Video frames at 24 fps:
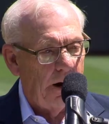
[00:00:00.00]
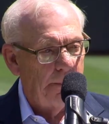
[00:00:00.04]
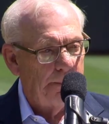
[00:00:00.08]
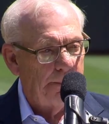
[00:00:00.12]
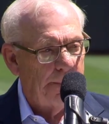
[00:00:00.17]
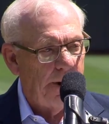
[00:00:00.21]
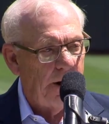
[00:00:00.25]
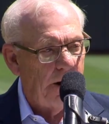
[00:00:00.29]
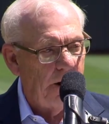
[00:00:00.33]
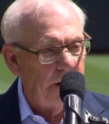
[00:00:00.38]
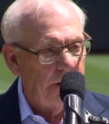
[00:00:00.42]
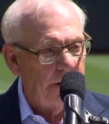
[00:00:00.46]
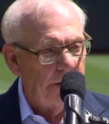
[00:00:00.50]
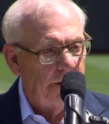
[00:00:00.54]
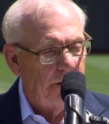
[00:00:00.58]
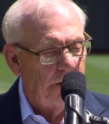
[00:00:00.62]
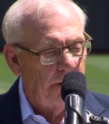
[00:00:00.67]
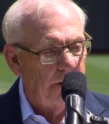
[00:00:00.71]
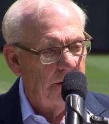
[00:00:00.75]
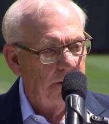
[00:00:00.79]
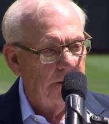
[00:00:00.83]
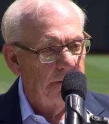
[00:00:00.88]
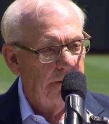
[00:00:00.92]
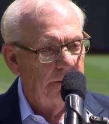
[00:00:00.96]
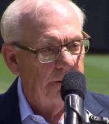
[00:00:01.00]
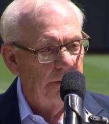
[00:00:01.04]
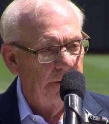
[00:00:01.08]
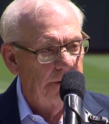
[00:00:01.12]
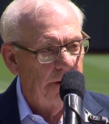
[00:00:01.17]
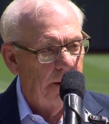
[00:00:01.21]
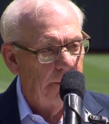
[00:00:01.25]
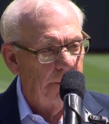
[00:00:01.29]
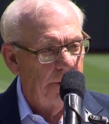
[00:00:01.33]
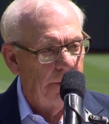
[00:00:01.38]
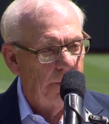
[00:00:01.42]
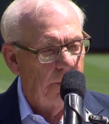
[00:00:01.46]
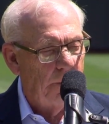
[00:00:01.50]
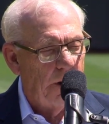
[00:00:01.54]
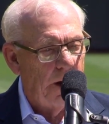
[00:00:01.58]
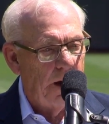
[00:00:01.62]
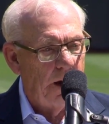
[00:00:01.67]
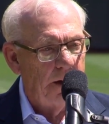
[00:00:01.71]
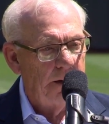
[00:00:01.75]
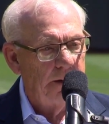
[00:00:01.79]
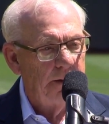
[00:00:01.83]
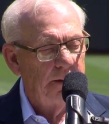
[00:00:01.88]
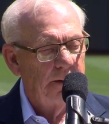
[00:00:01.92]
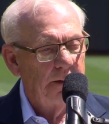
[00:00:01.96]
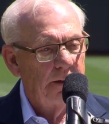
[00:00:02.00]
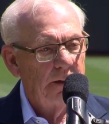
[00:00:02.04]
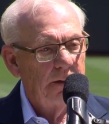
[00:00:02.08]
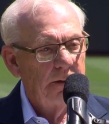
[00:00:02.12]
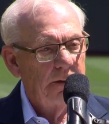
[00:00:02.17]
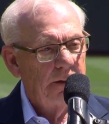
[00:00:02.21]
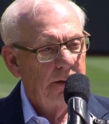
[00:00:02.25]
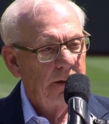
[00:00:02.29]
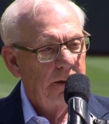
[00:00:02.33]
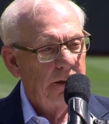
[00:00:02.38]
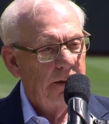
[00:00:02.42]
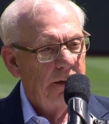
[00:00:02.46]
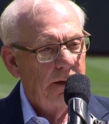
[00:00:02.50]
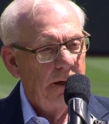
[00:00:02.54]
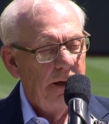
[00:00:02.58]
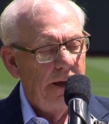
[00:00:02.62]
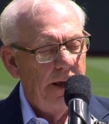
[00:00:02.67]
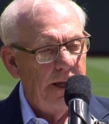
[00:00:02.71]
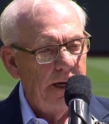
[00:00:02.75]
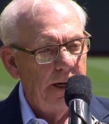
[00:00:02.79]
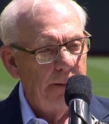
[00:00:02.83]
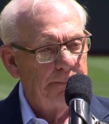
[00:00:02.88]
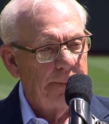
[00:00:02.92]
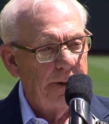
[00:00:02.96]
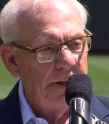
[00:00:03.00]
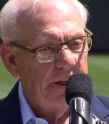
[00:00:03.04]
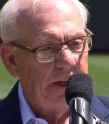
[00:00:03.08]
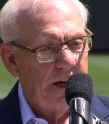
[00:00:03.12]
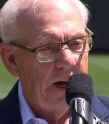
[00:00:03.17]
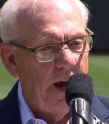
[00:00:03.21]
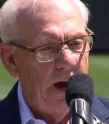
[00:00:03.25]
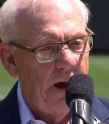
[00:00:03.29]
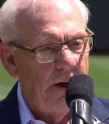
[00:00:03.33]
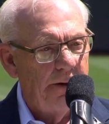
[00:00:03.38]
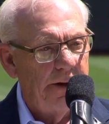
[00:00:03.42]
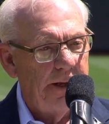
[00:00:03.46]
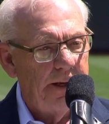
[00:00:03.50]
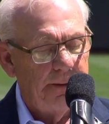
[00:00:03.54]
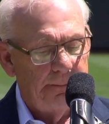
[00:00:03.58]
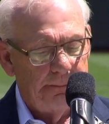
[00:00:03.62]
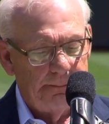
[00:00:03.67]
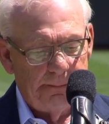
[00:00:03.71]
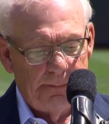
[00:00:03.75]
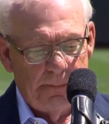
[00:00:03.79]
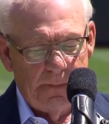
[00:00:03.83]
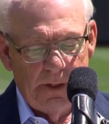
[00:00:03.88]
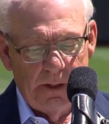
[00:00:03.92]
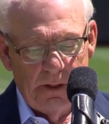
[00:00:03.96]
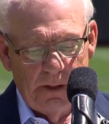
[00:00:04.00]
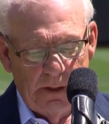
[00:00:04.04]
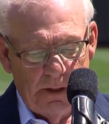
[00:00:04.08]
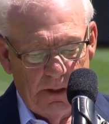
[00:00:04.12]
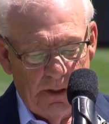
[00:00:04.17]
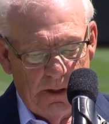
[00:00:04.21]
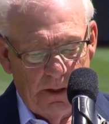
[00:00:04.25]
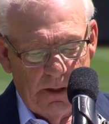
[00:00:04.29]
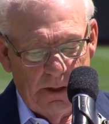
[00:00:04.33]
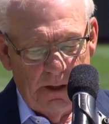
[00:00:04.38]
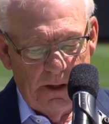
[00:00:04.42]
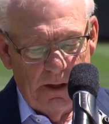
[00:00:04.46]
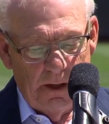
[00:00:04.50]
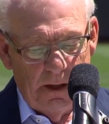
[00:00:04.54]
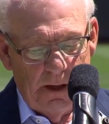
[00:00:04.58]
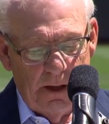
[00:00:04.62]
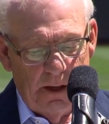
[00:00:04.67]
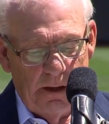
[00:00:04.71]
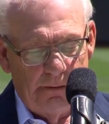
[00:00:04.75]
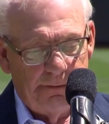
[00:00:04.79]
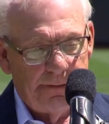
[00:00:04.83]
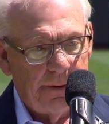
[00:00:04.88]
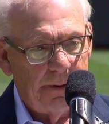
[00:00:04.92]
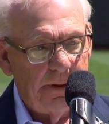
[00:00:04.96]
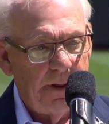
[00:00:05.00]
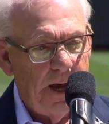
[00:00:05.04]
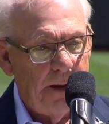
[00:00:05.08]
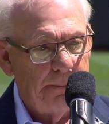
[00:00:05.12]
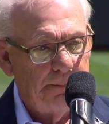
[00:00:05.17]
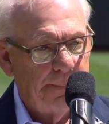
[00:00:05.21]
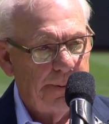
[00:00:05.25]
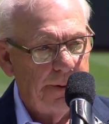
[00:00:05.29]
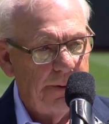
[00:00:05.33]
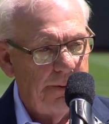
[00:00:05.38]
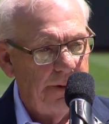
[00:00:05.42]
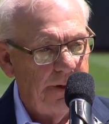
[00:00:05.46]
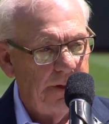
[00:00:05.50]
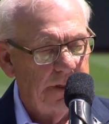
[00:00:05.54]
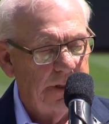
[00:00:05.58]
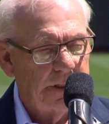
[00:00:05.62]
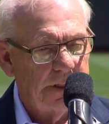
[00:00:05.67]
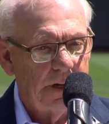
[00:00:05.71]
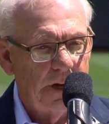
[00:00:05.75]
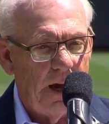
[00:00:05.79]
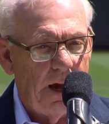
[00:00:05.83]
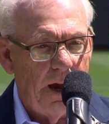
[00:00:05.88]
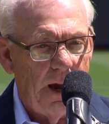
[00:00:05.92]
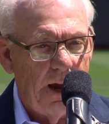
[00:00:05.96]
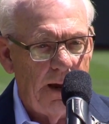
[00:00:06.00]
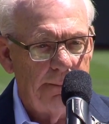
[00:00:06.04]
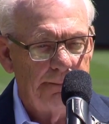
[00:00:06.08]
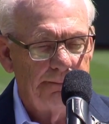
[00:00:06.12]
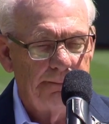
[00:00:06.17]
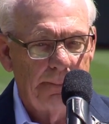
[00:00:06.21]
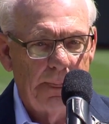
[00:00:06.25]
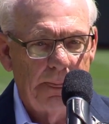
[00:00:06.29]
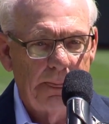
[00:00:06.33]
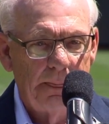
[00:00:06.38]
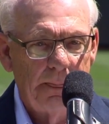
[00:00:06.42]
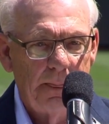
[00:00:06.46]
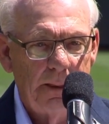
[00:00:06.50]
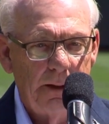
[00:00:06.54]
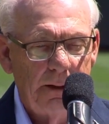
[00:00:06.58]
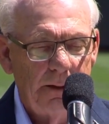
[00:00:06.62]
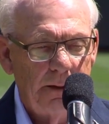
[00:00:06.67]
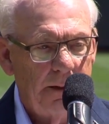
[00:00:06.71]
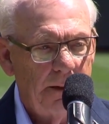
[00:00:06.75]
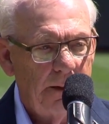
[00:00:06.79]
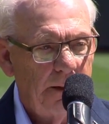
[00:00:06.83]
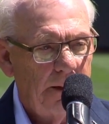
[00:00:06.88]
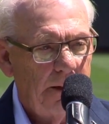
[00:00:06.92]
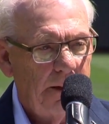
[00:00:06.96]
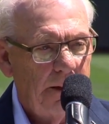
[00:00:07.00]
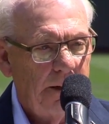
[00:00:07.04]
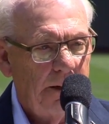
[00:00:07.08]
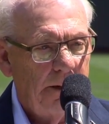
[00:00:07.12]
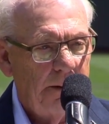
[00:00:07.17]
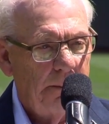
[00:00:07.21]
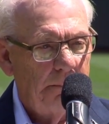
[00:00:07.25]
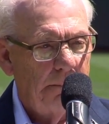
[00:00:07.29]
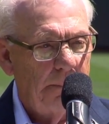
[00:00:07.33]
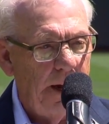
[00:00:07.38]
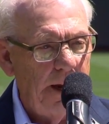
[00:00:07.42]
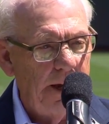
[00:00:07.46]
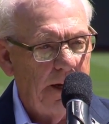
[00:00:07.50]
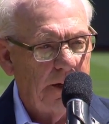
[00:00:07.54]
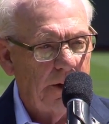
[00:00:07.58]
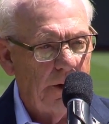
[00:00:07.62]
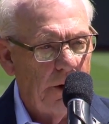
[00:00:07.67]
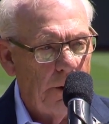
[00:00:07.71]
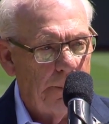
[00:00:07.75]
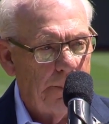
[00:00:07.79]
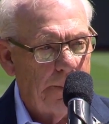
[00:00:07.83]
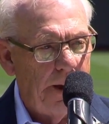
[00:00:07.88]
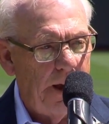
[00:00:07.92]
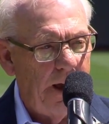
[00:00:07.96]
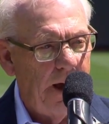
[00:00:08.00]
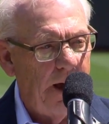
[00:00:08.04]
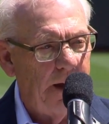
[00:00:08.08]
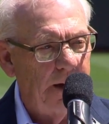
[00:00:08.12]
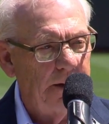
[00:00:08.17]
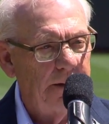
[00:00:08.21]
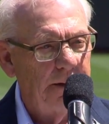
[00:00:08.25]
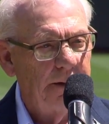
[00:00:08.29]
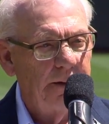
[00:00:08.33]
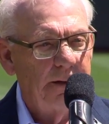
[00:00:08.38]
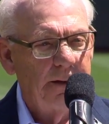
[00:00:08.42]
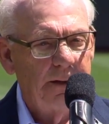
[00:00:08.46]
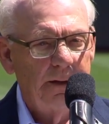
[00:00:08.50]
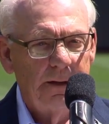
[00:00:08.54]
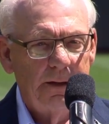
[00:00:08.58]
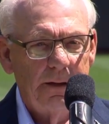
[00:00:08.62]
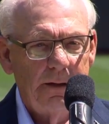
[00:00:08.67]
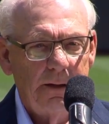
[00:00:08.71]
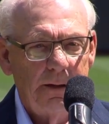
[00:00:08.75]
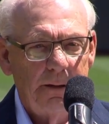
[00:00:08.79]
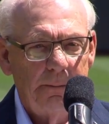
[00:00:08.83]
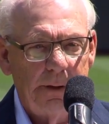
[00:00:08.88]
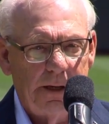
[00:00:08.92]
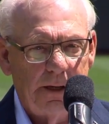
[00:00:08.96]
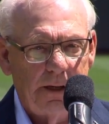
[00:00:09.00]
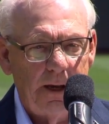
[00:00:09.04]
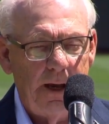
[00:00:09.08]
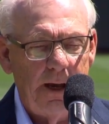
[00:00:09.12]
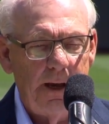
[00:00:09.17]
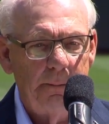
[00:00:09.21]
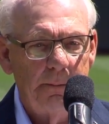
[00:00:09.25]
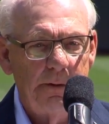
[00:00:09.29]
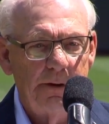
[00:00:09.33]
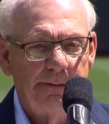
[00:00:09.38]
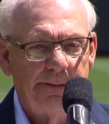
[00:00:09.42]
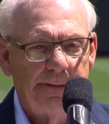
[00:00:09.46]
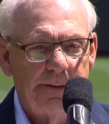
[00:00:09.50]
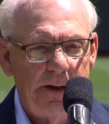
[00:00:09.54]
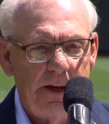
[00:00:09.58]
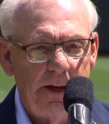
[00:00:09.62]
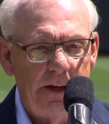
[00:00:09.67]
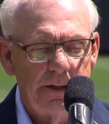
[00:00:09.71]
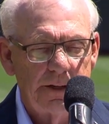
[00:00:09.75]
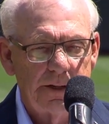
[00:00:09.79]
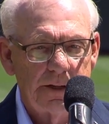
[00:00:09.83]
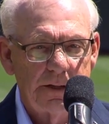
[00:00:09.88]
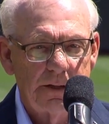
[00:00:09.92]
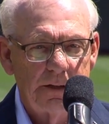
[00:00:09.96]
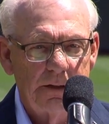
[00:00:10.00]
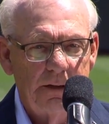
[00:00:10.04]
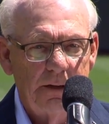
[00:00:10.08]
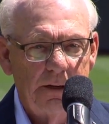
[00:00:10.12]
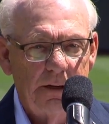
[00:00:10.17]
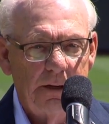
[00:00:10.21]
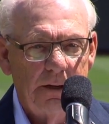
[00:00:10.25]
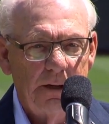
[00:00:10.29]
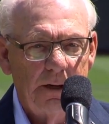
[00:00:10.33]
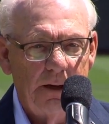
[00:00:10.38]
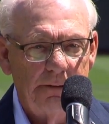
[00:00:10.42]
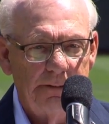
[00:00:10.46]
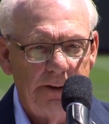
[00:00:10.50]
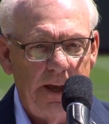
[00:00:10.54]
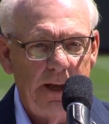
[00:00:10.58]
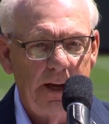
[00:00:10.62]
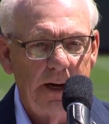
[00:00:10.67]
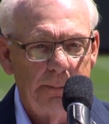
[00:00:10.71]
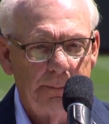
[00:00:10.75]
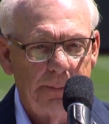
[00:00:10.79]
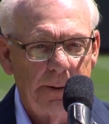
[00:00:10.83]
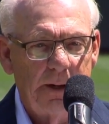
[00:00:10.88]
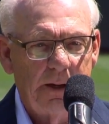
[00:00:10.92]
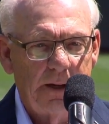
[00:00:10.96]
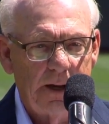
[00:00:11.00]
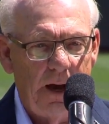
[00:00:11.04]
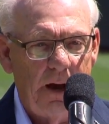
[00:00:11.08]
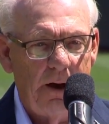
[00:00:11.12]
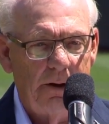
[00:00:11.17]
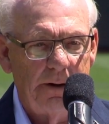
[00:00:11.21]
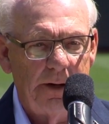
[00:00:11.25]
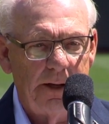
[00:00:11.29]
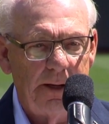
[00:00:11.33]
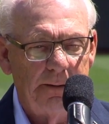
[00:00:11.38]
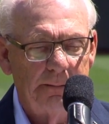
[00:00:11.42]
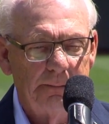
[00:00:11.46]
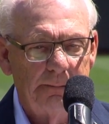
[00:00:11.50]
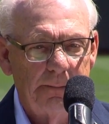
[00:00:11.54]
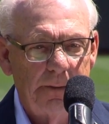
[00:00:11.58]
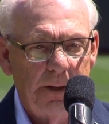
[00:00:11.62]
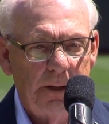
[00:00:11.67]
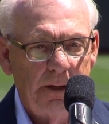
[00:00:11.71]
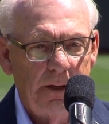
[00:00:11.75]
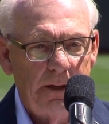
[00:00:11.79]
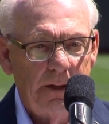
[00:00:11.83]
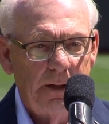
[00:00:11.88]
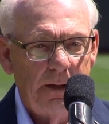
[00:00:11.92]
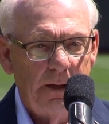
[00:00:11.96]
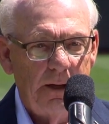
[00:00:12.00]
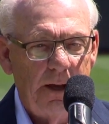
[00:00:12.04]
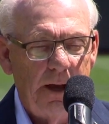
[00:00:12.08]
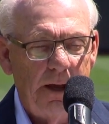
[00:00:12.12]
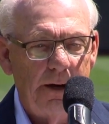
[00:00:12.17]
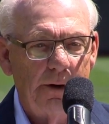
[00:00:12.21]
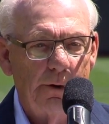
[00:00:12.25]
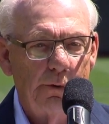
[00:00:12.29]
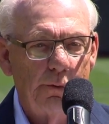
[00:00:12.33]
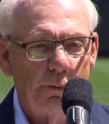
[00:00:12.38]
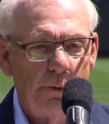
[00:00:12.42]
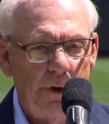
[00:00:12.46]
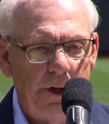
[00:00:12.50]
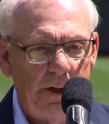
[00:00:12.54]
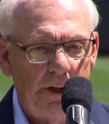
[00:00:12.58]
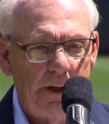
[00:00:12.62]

our partner, number one, Hennepin County. And for that period of time, Mike Opat became the face of Hennepin County and a